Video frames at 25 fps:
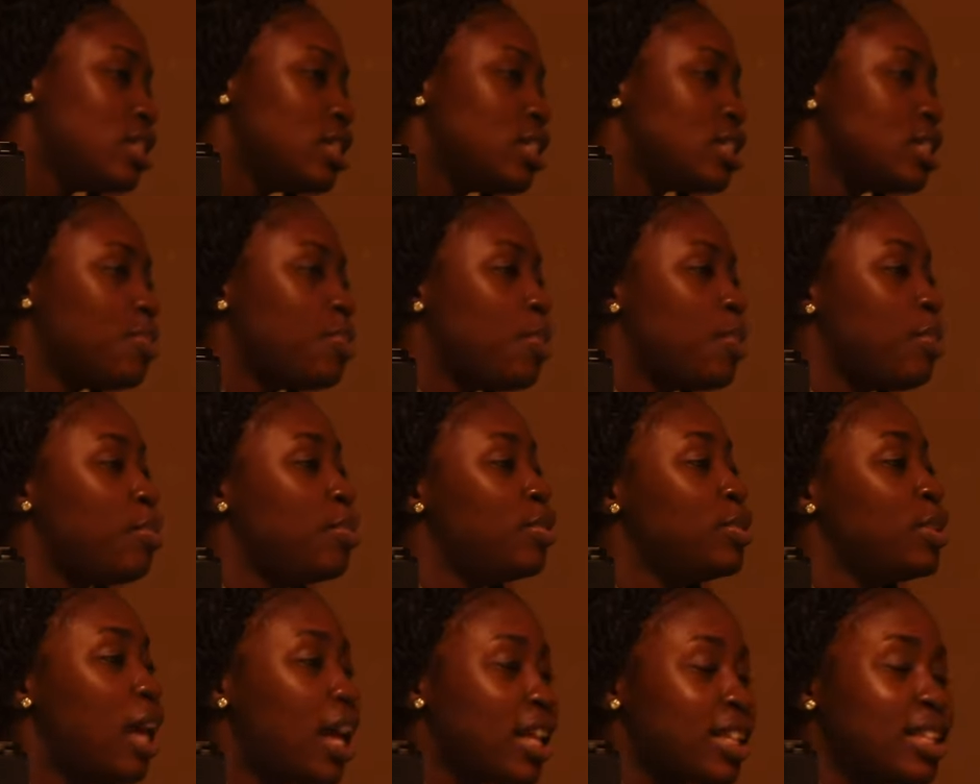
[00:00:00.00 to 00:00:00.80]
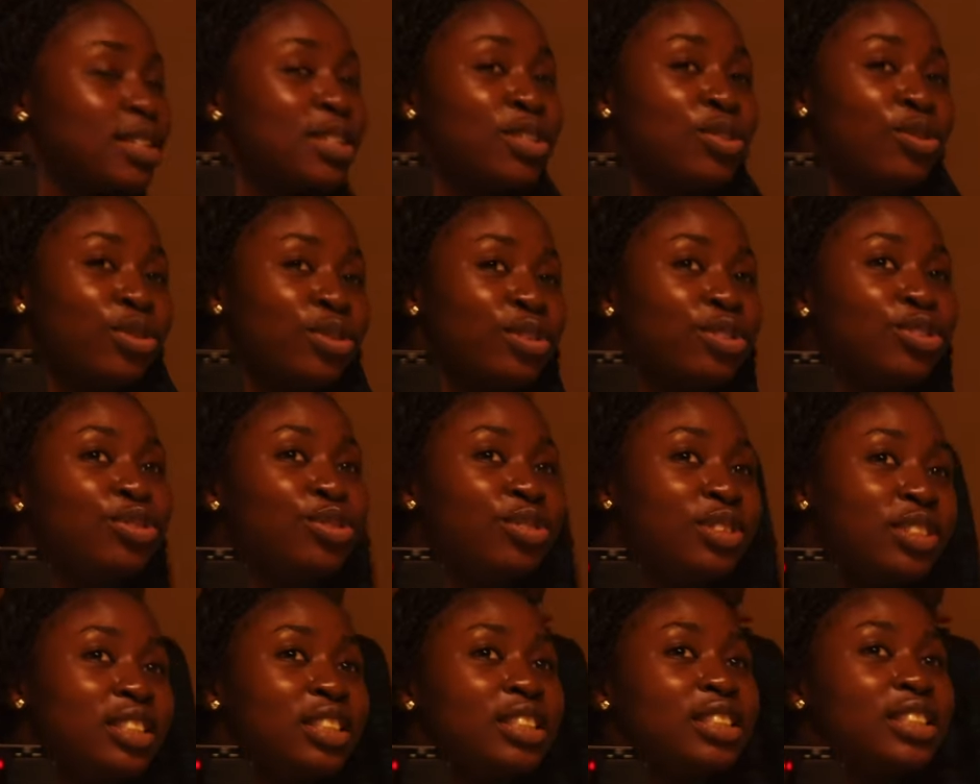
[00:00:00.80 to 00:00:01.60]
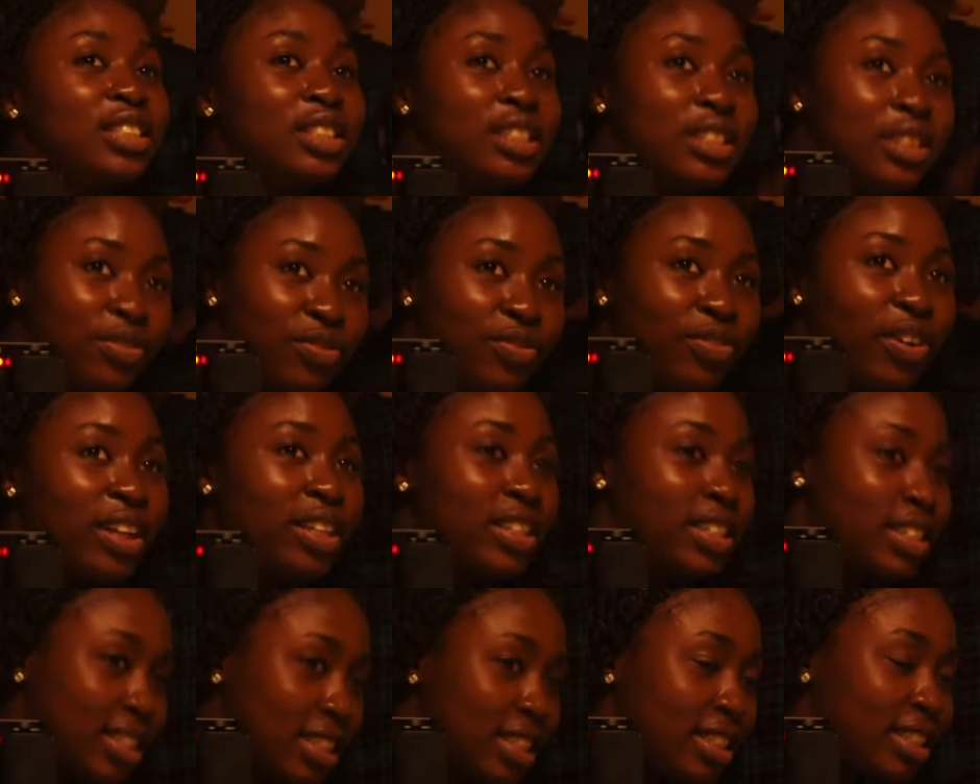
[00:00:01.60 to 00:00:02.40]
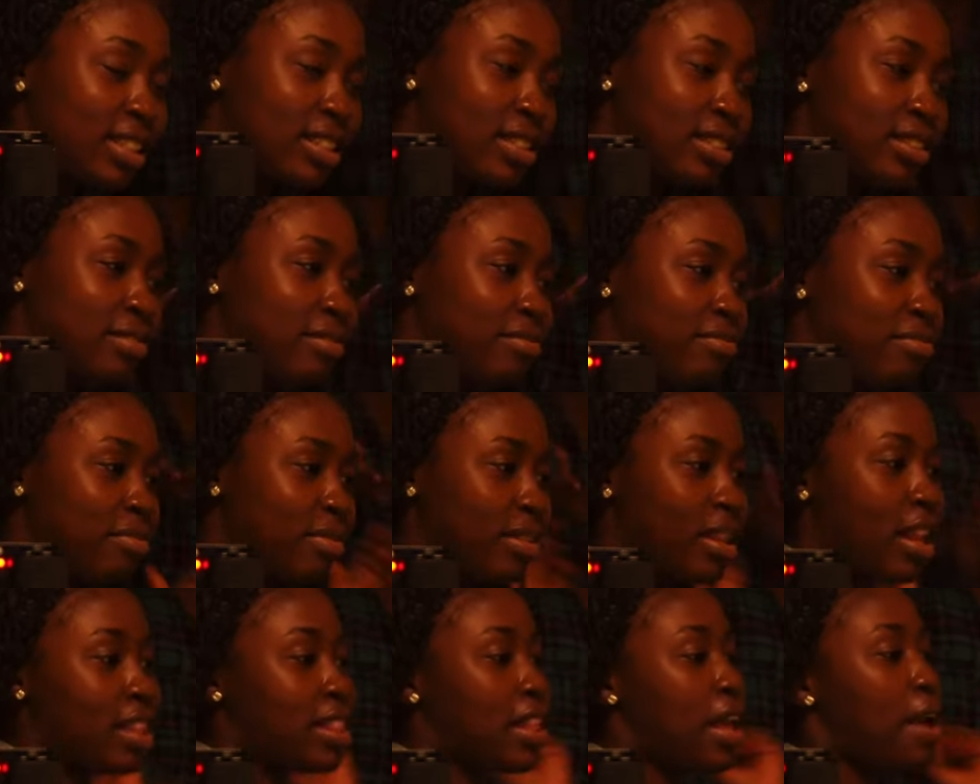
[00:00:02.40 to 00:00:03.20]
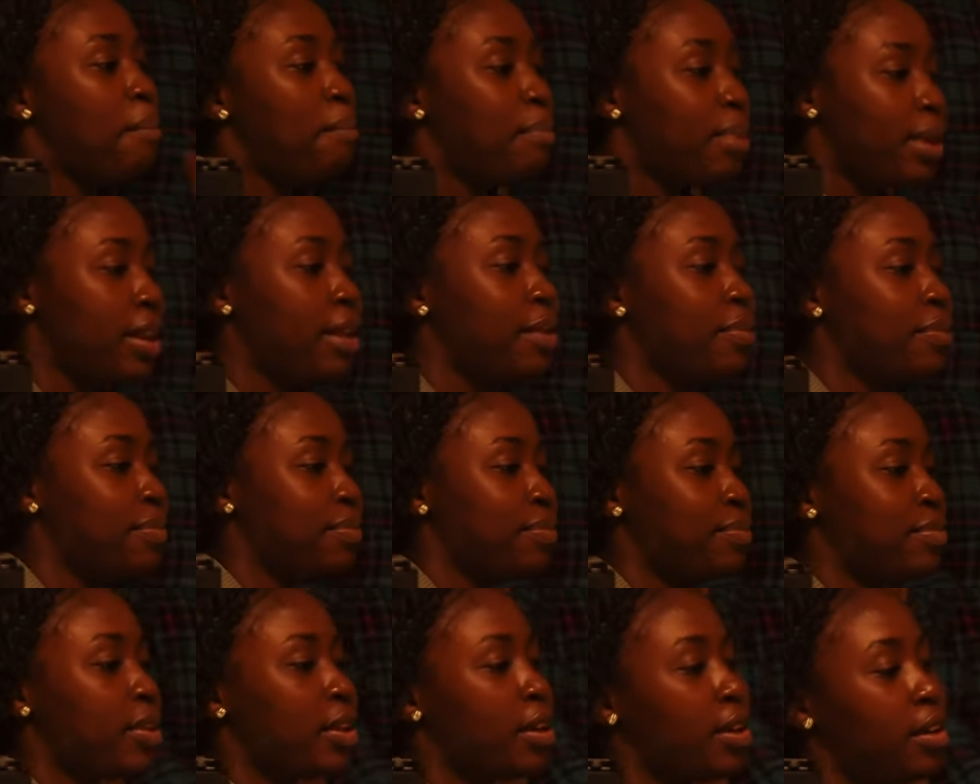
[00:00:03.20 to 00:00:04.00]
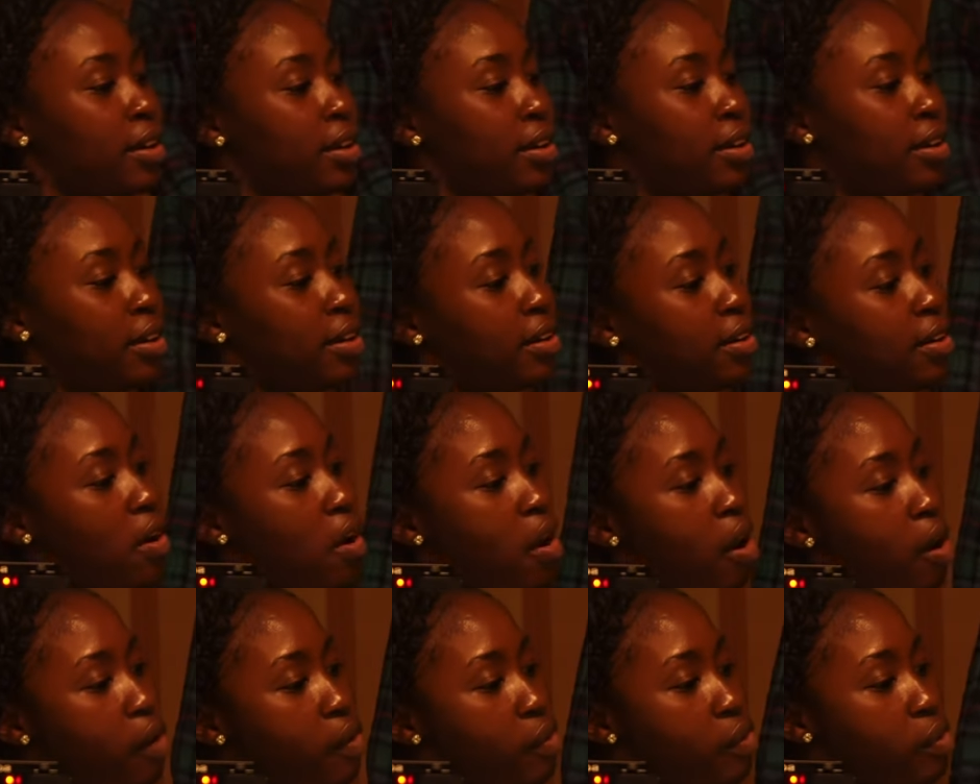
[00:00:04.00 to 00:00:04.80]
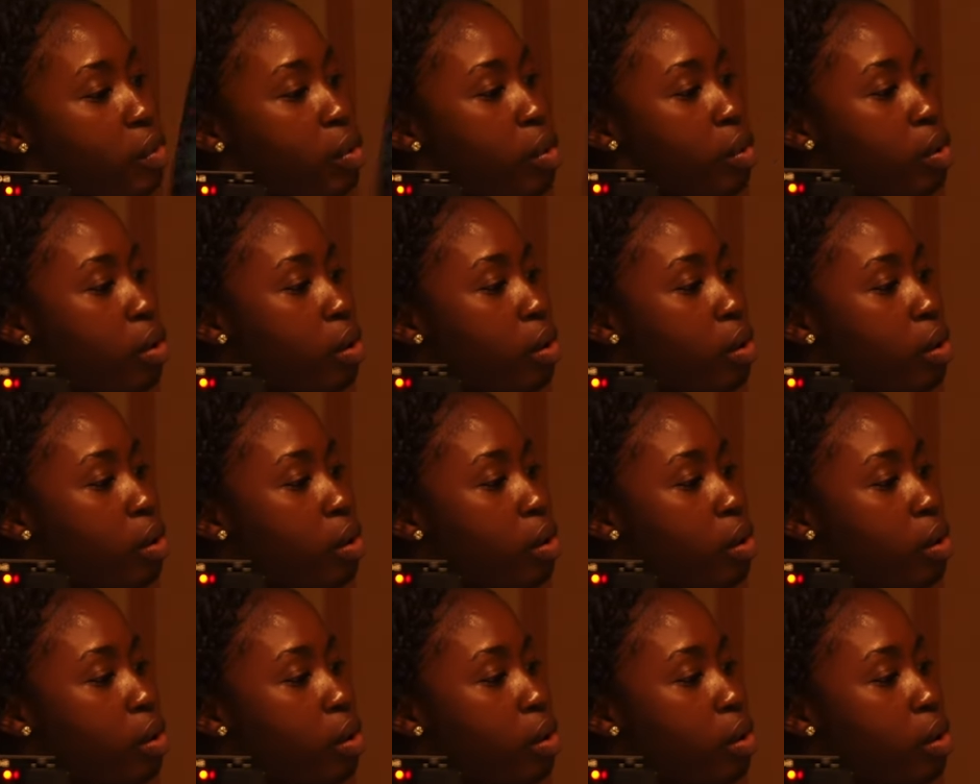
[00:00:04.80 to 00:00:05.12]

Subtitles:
It's the people that sold you this vanity. We don't. I said, change my life.